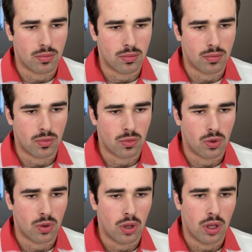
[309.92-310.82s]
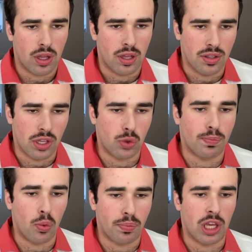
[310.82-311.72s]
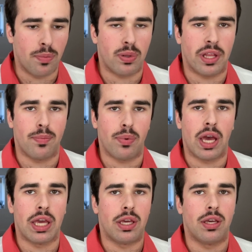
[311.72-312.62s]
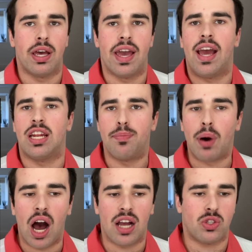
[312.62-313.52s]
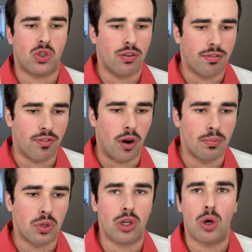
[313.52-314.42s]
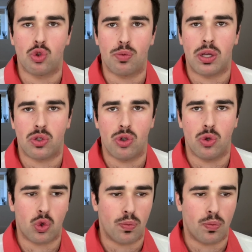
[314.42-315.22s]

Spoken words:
Ow! There's Bo Peep, played by Annie Potts from the Ghostbusters.